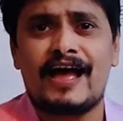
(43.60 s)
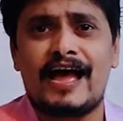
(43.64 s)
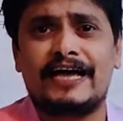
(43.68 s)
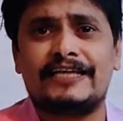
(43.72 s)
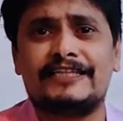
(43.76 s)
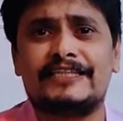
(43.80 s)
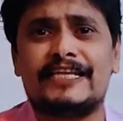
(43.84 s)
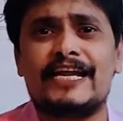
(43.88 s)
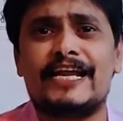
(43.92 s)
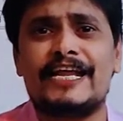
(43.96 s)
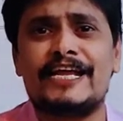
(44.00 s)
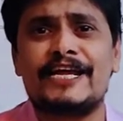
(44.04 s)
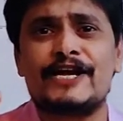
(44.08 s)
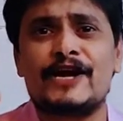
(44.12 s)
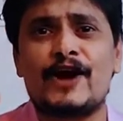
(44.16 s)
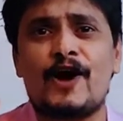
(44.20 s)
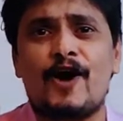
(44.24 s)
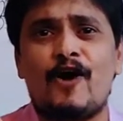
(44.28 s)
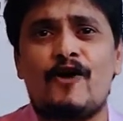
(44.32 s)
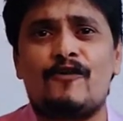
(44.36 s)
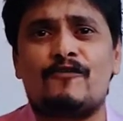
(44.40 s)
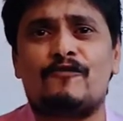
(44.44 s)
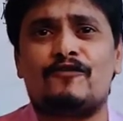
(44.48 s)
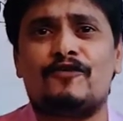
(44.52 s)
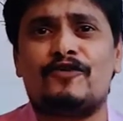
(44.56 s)
And the link
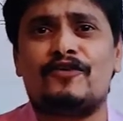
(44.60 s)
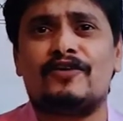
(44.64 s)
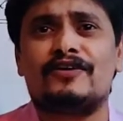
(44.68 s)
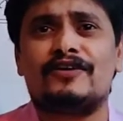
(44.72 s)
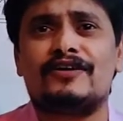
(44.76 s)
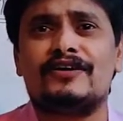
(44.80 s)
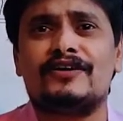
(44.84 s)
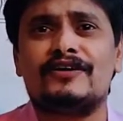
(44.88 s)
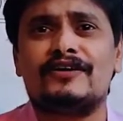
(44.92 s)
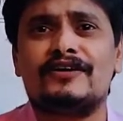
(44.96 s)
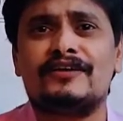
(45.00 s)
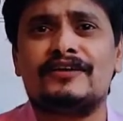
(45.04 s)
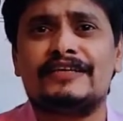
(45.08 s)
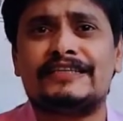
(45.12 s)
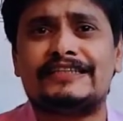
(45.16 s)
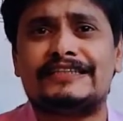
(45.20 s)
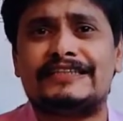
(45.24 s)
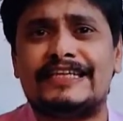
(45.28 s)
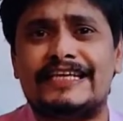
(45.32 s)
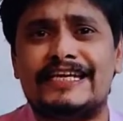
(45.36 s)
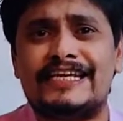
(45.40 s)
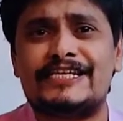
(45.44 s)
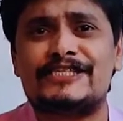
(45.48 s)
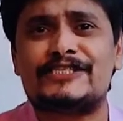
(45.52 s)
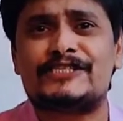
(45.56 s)
of uh,
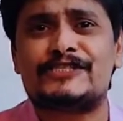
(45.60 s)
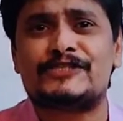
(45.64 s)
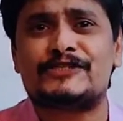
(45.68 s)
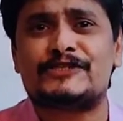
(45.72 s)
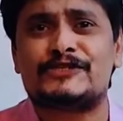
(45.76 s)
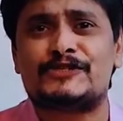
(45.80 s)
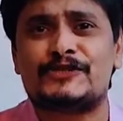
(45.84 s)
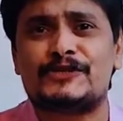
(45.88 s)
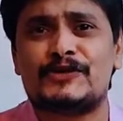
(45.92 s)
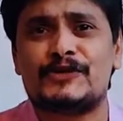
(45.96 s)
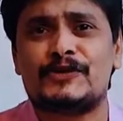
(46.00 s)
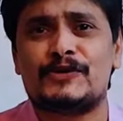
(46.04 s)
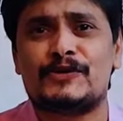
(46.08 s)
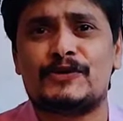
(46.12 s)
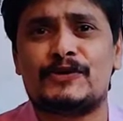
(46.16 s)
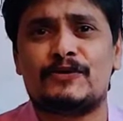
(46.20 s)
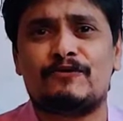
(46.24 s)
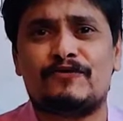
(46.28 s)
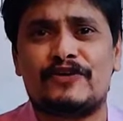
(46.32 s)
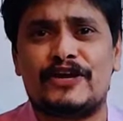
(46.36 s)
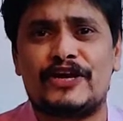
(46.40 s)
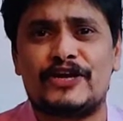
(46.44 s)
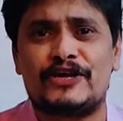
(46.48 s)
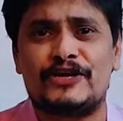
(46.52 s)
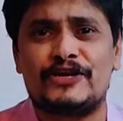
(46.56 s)
these
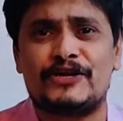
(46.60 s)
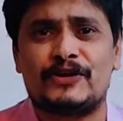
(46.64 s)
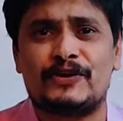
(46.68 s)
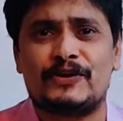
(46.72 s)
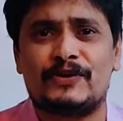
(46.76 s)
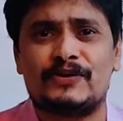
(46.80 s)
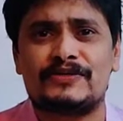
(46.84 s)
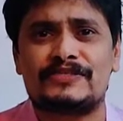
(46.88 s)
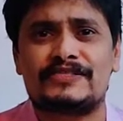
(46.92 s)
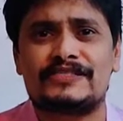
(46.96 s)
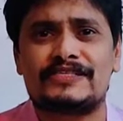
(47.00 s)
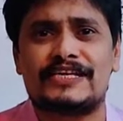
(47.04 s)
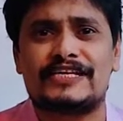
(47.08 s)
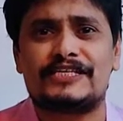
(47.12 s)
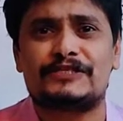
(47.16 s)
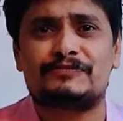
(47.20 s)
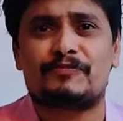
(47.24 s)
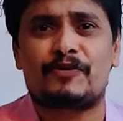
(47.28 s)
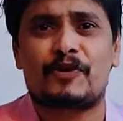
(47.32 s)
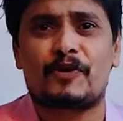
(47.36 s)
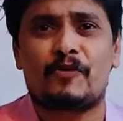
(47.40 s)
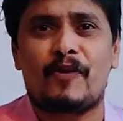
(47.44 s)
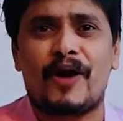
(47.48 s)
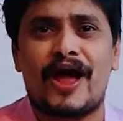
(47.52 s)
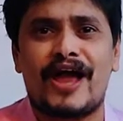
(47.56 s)
two videos is
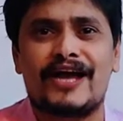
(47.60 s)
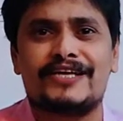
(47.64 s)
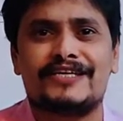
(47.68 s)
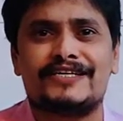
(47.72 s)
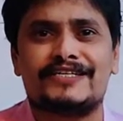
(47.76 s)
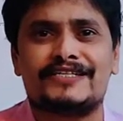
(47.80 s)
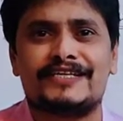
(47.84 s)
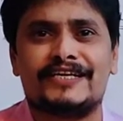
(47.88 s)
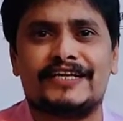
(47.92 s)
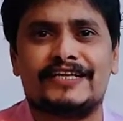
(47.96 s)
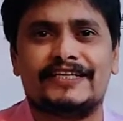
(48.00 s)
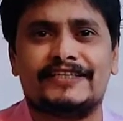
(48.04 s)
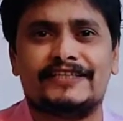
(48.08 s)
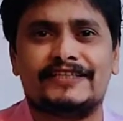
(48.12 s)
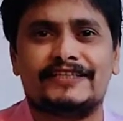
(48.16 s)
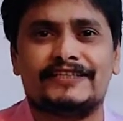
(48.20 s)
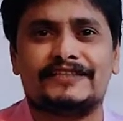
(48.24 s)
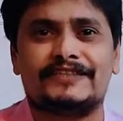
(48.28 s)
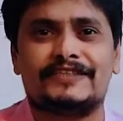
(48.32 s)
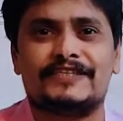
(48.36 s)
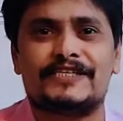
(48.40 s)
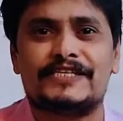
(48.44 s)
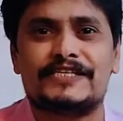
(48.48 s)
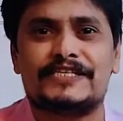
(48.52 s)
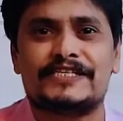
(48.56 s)
provided in
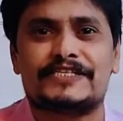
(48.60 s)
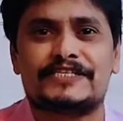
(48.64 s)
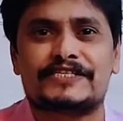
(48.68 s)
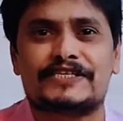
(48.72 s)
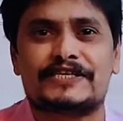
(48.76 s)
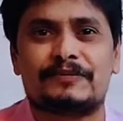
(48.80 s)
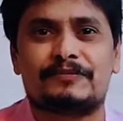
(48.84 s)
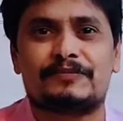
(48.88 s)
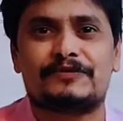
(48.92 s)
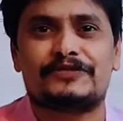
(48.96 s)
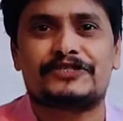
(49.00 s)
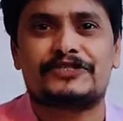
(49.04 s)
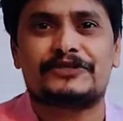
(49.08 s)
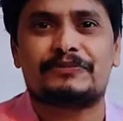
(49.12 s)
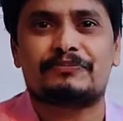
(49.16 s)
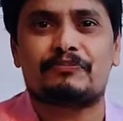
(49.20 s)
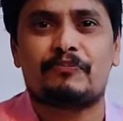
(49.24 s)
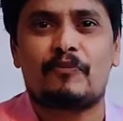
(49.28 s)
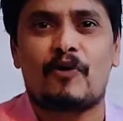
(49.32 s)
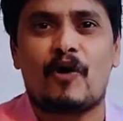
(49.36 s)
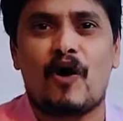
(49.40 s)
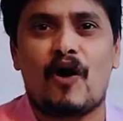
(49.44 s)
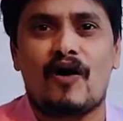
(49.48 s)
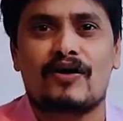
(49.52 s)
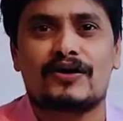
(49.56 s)
the description
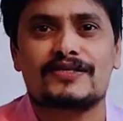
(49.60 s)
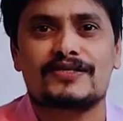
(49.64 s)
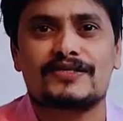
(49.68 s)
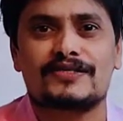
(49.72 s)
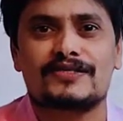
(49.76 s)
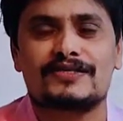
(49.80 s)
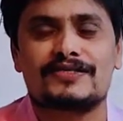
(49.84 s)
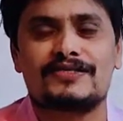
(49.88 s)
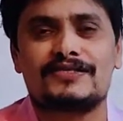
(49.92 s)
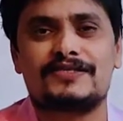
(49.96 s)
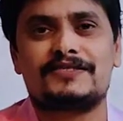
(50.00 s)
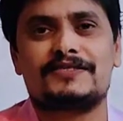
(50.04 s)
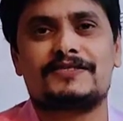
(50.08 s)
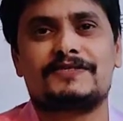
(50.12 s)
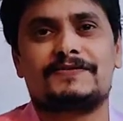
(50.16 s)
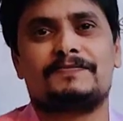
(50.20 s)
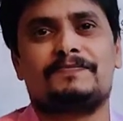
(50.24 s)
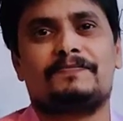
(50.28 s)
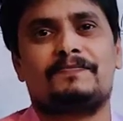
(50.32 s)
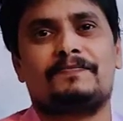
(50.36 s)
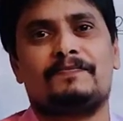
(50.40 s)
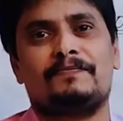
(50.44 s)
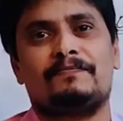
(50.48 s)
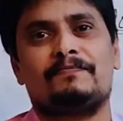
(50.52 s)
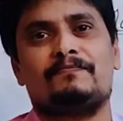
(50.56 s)
box.
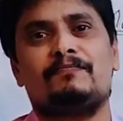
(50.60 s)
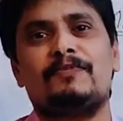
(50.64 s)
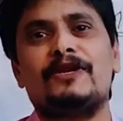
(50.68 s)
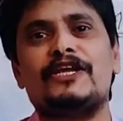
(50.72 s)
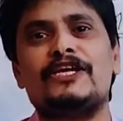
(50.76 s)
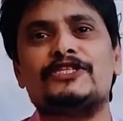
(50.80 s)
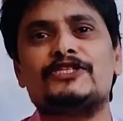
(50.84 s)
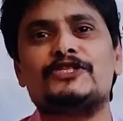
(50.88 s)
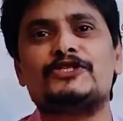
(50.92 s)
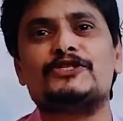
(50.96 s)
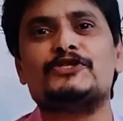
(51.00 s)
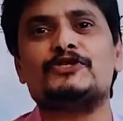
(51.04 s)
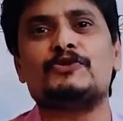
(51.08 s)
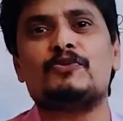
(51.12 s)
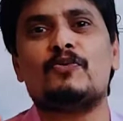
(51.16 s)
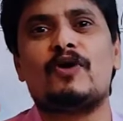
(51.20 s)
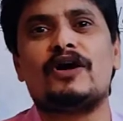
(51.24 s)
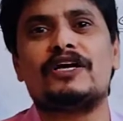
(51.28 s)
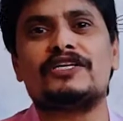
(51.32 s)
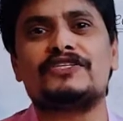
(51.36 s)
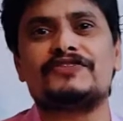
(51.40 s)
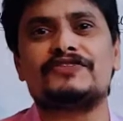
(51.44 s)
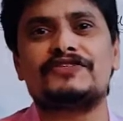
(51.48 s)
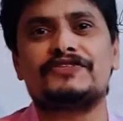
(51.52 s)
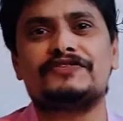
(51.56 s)
Please do
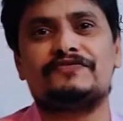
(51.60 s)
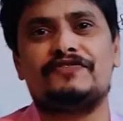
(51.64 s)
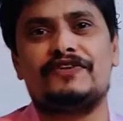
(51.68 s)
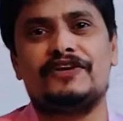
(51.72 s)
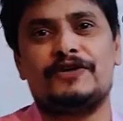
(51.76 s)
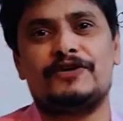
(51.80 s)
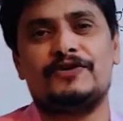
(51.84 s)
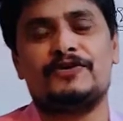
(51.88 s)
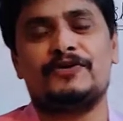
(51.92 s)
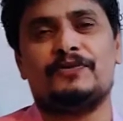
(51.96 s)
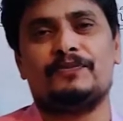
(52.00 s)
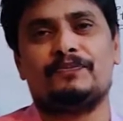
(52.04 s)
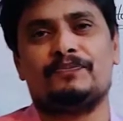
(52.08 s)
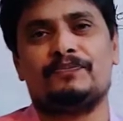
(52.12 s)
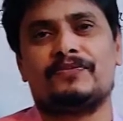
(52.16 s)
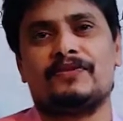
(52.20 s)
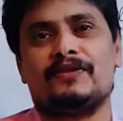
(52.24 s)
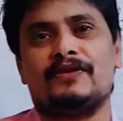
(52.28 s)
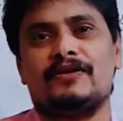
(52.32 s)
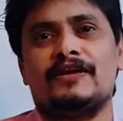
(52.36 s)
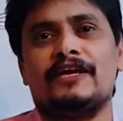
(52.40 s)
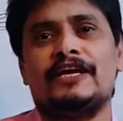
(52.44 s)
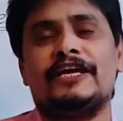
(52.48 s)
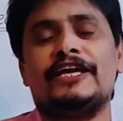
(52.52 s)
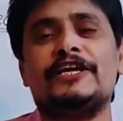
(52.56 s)
watch that video
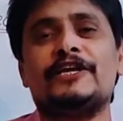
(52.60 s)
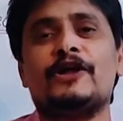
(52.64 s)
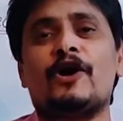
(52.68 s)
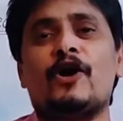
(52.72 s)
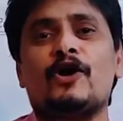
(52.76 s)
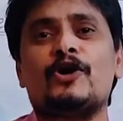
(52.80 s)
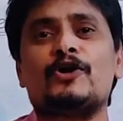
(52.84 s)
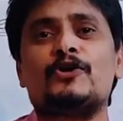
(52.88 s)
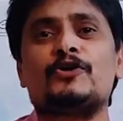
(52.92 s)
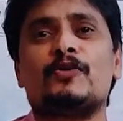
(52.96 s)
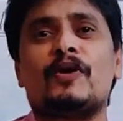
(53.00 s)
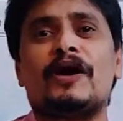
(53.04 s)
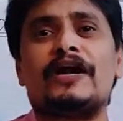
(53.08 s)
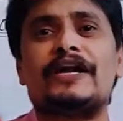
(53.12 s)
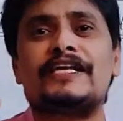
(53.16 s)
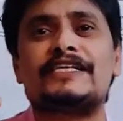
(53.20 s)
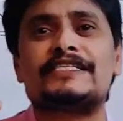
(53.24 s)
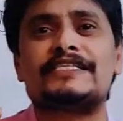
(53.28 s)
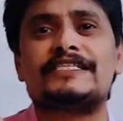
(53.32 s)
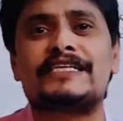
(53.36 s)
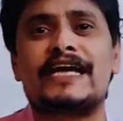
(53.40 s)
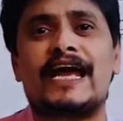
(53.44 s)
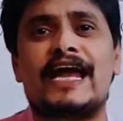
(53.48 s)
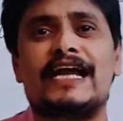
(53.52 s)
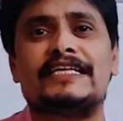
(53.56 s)
in order to
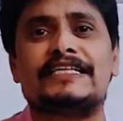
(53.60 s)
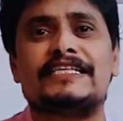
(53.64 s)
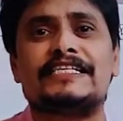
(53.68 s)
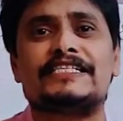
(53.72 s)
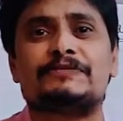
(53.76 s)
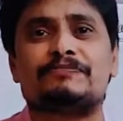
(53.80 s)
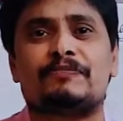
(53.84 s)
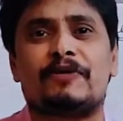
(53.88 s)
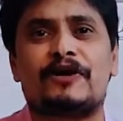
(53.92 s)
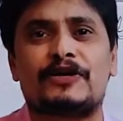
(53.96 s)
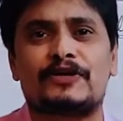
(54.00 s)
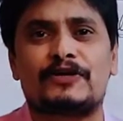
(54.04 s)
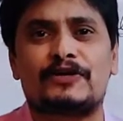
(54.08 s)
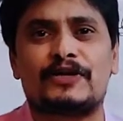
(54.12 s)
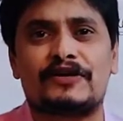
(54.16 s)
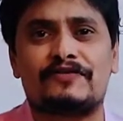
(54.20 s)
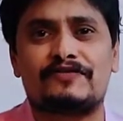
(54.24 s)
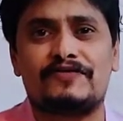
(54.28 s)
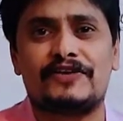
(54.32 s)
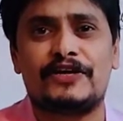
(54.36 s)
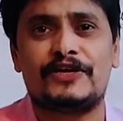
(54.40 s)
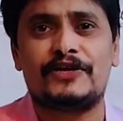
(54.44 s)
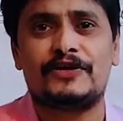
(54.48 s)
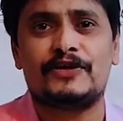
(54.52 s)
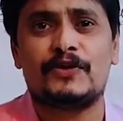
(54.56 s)
understand this particular
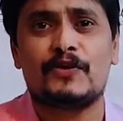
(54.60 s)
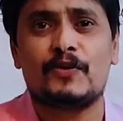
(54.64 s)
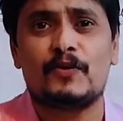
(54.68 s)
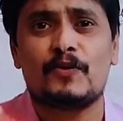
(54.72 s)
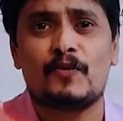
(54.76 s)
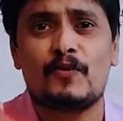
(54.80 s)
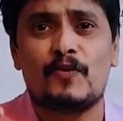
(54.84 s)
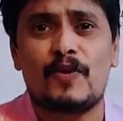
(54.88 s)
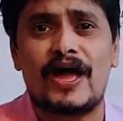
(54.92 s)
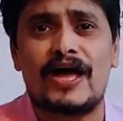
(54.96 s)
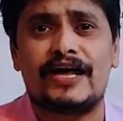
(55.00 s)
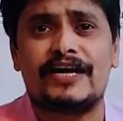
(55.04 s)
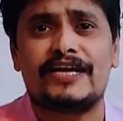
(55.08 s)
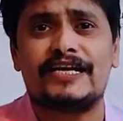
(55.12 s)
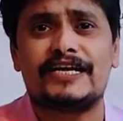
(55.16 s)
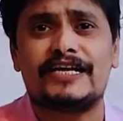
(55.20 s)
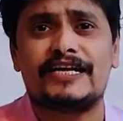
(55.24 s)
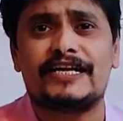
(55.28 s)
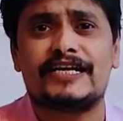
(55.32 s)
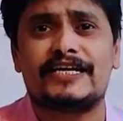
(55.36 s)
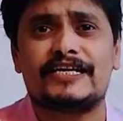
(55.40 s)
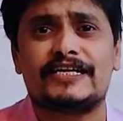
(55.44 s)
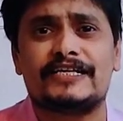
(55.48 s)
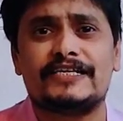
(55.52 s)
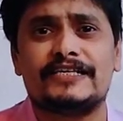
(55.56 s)
video
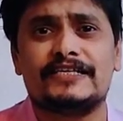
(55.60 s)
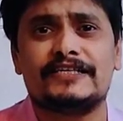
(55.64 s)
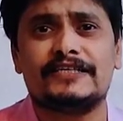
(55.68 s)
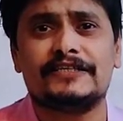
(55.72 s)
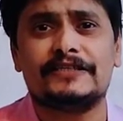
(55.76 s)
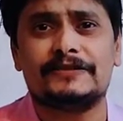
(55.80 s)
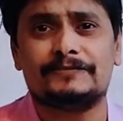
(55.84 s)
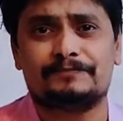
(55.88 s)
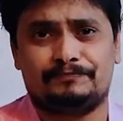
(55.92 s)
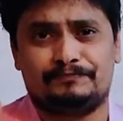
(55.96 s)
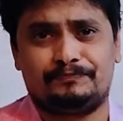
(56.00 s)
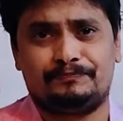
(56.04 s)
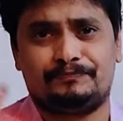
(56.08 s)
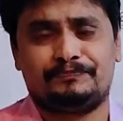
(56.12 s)
very clearly.